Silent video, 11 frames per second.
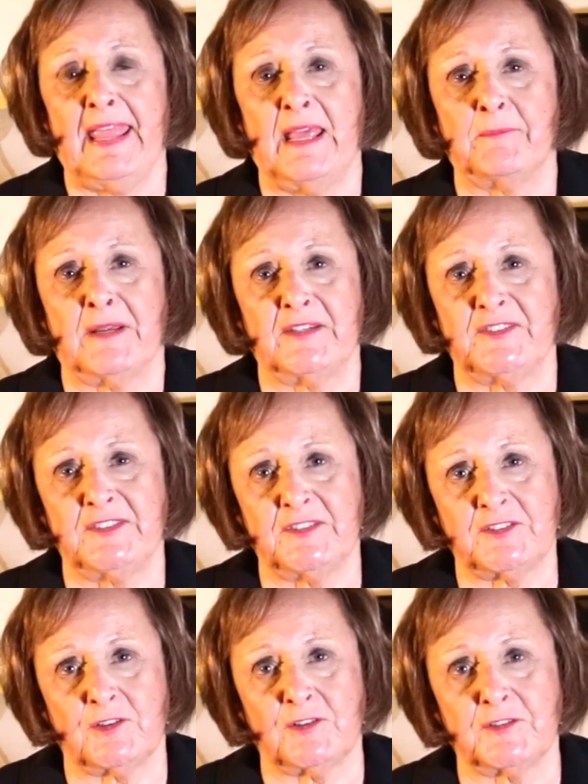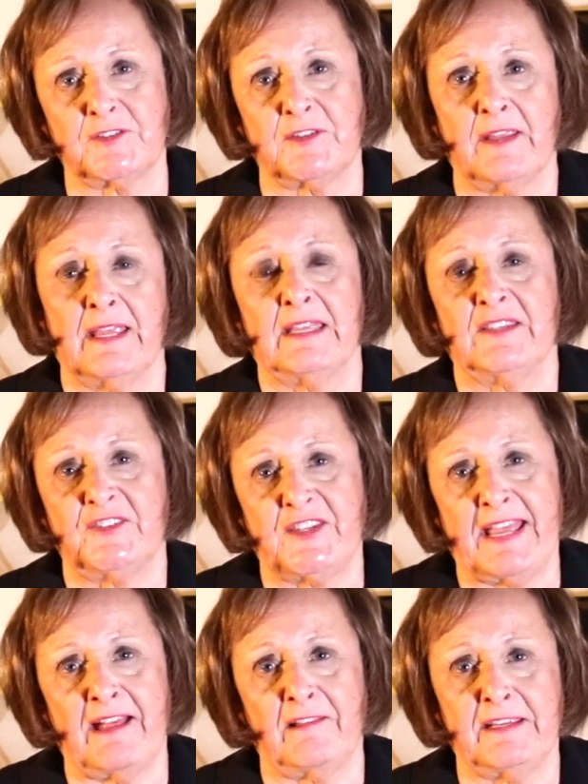and my sisters
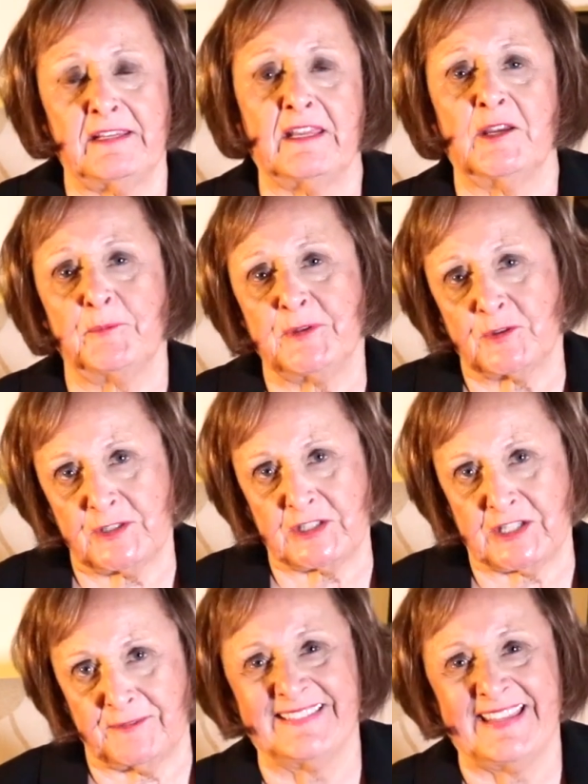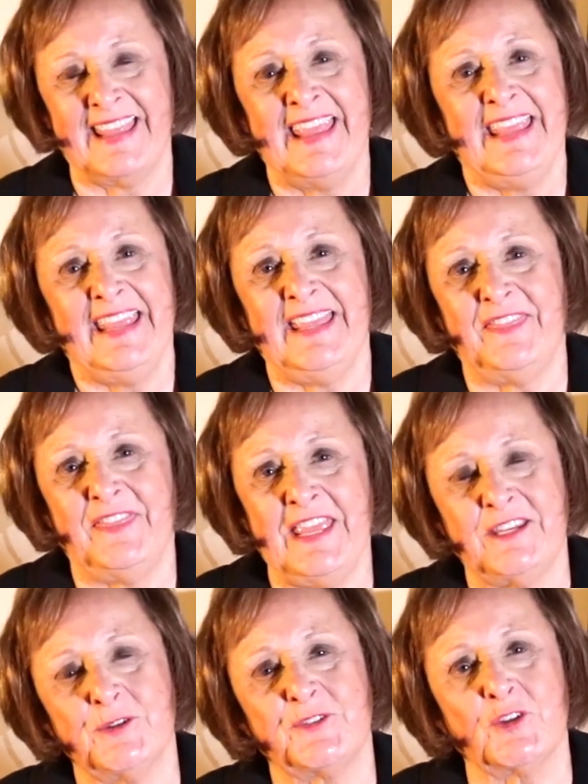Sally and Patricia. And
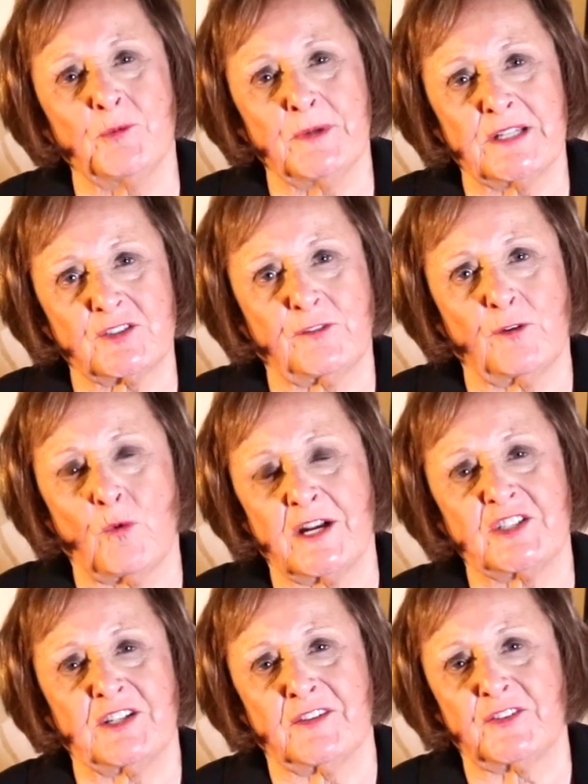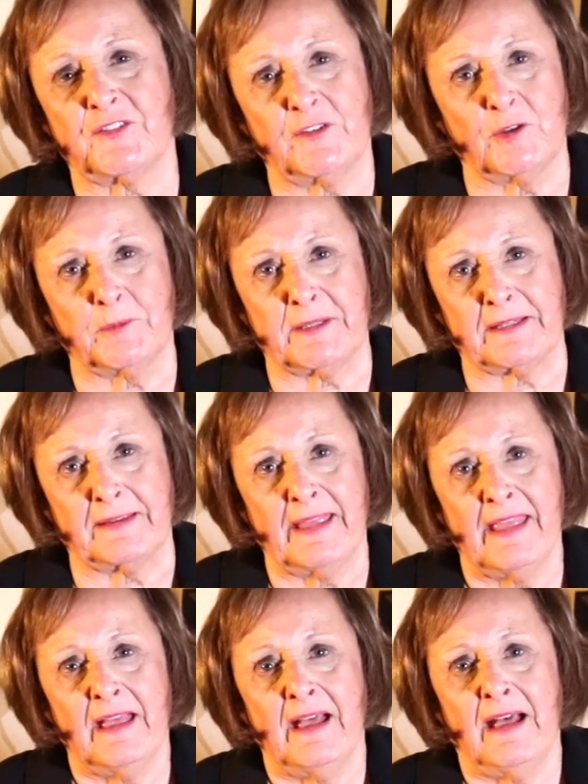thank you so much for watching this filming.
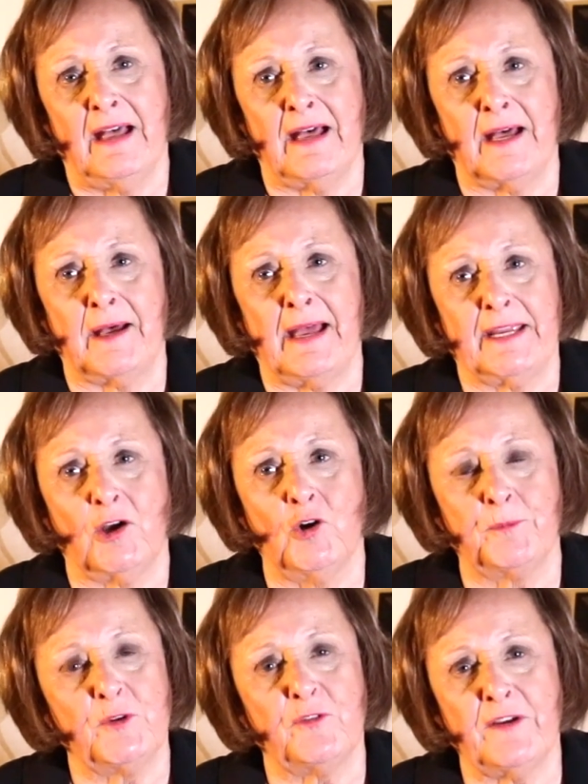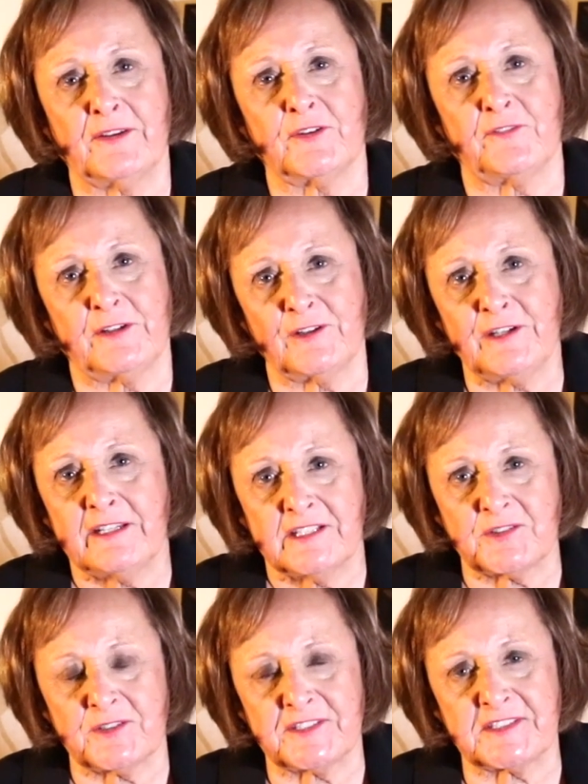I hope you found it very
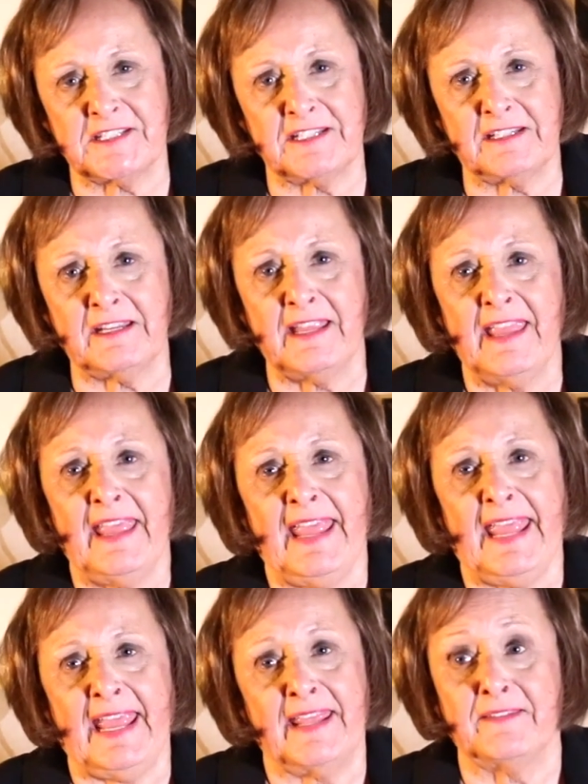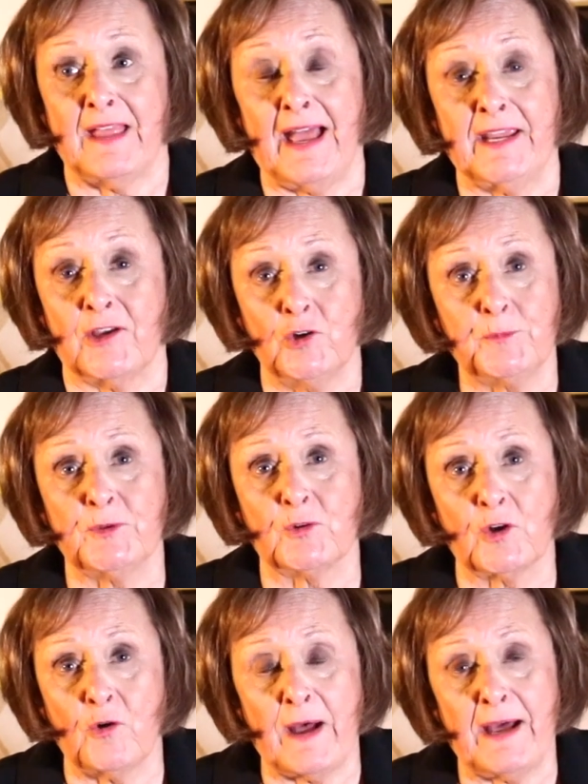interesting, and I hope you'll
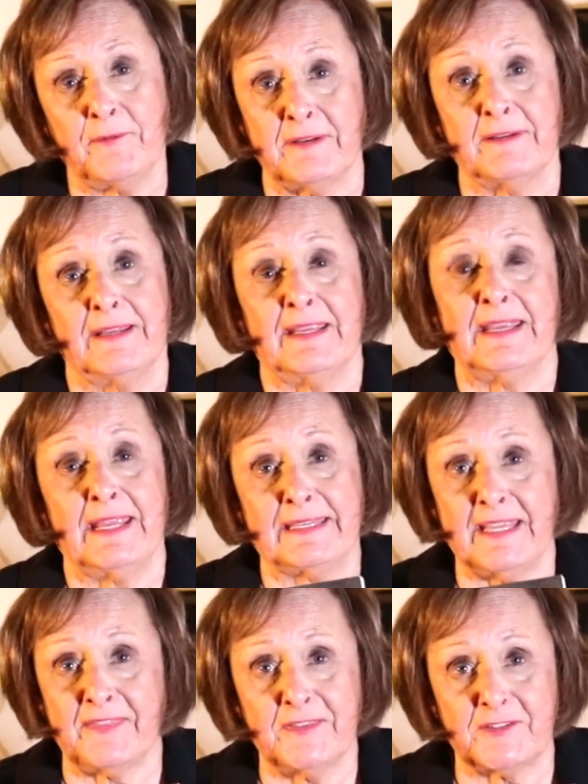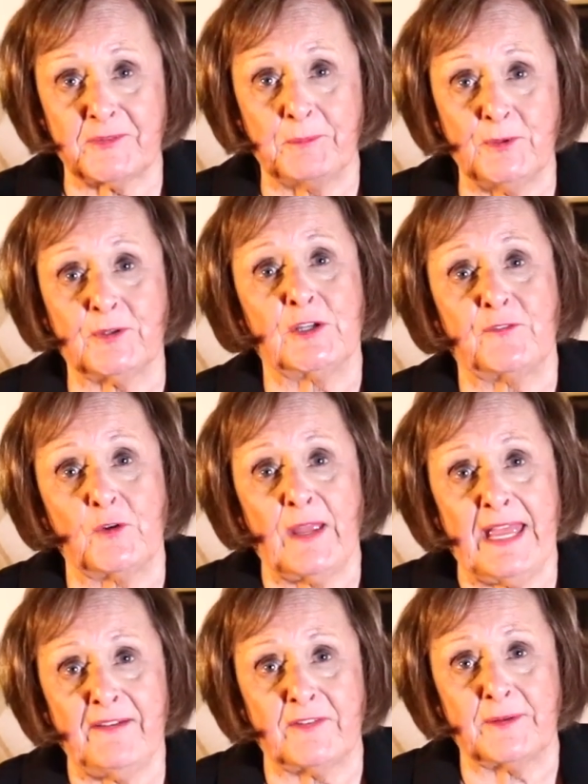go out and get this book if you
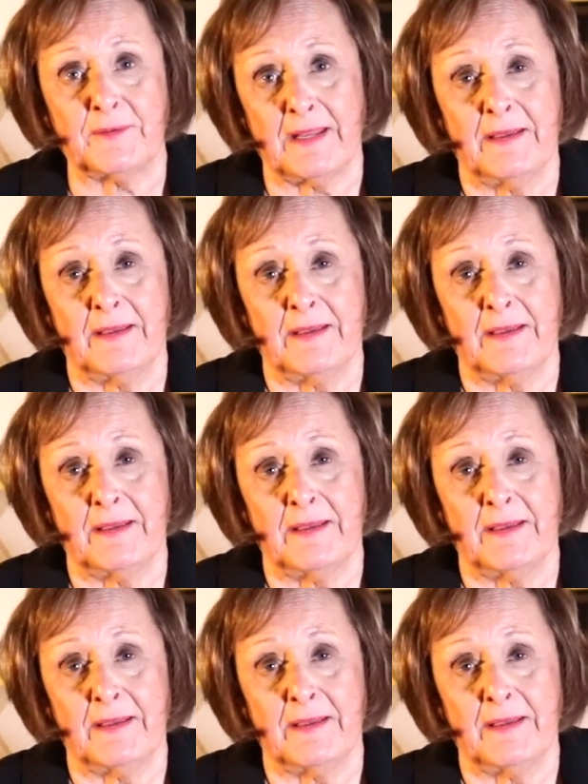haven't,